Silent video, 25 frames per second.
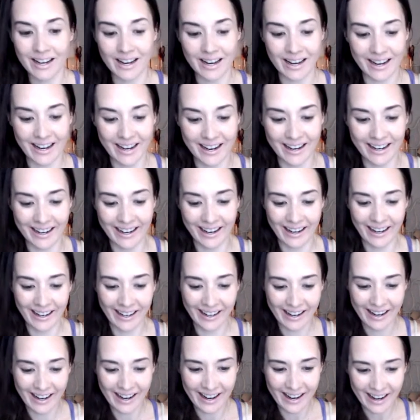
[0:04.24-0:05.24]

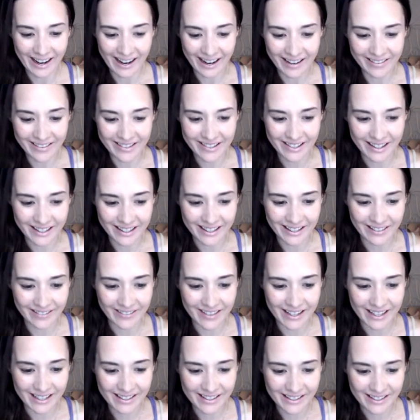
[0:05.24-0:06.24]
I'm trying to
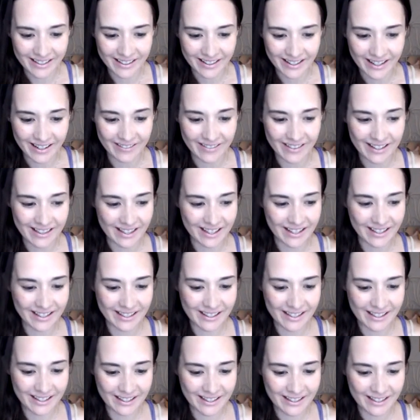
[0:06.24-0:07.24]
make sure that
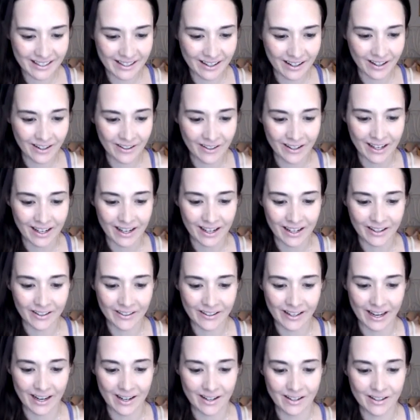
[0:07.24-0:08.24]
everything's good to go. Oh, ha.
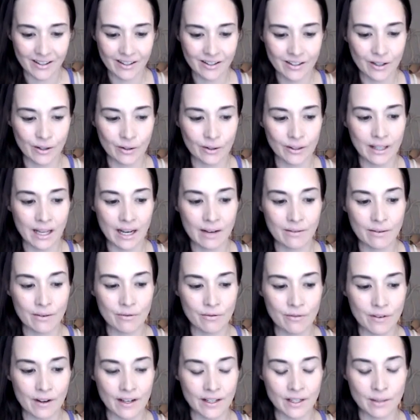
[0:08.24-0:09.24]
Okay. Going live on
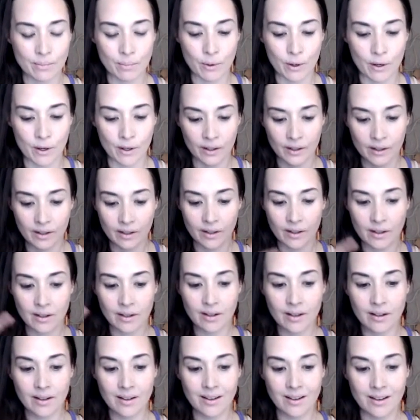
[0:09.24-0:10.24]
Facebook.
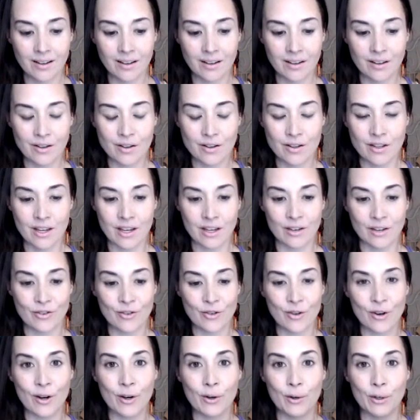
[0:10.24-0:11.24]
The
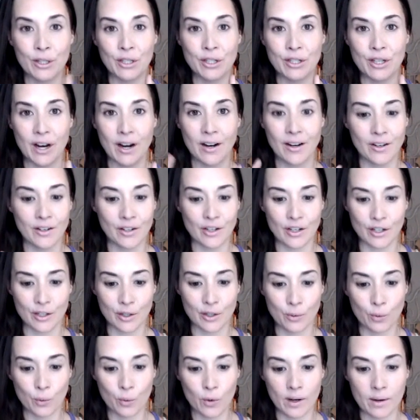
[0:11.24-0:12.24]
intro will start in just
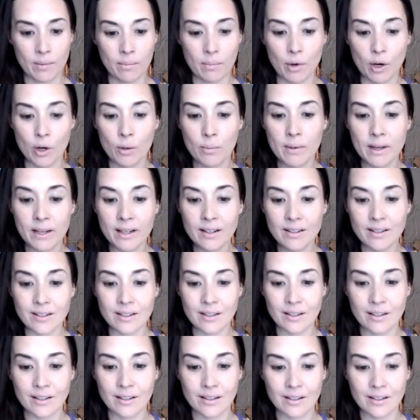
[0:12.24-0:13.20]
one moment.